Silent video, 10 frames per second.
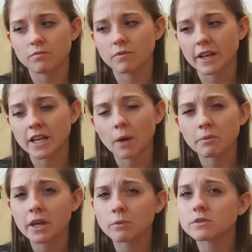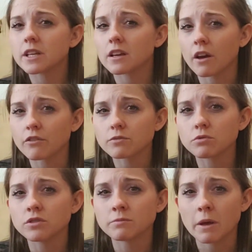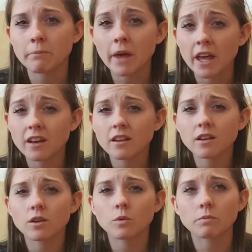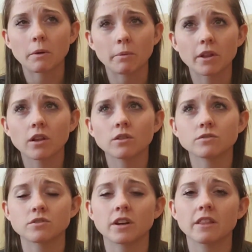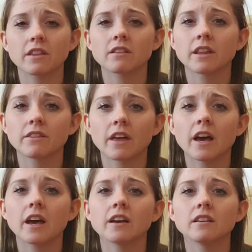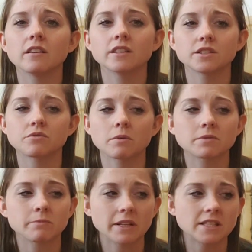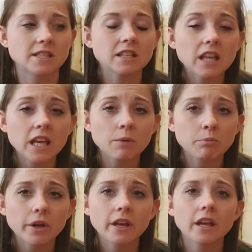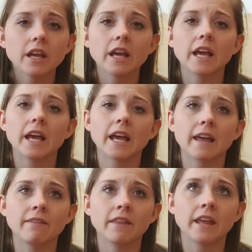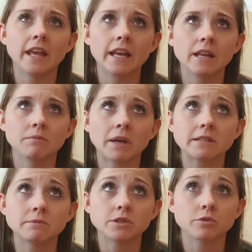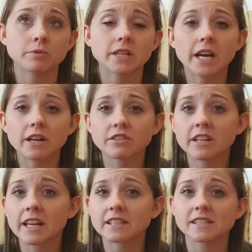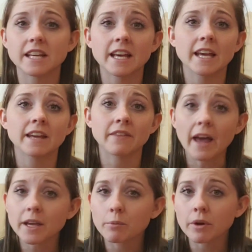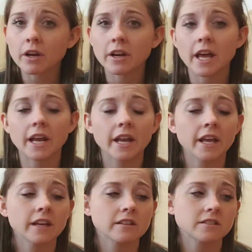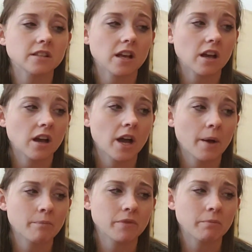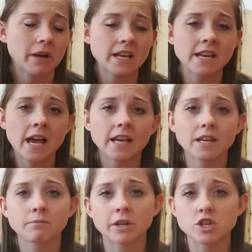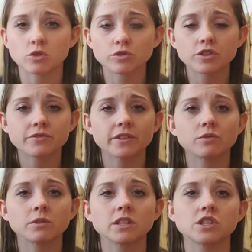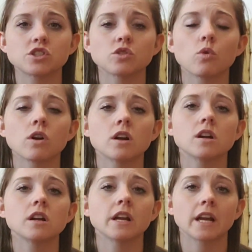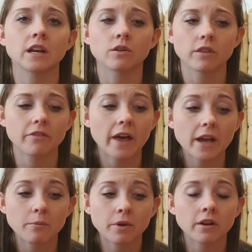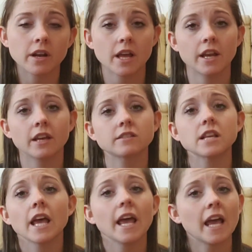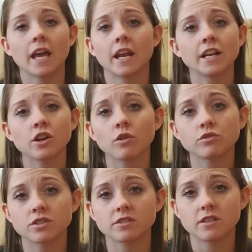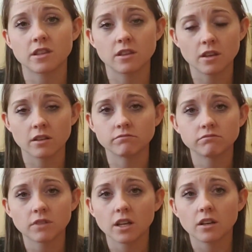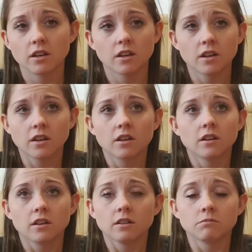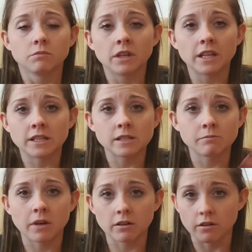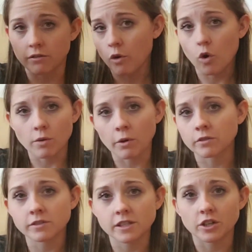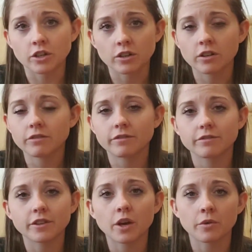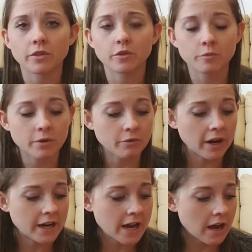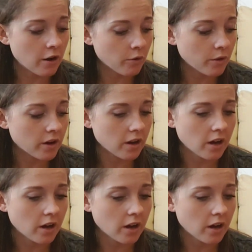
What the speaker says: like not being able to get comfortable in my bed with my pillows or anything like that, it disrupts my sleep. And then it makes me super tired the next day, and that could bring on headaches. My neck and my shoulders feel really sore, and I know that could bring on headaches. And I know just the millions amount of hormones that are going through me right now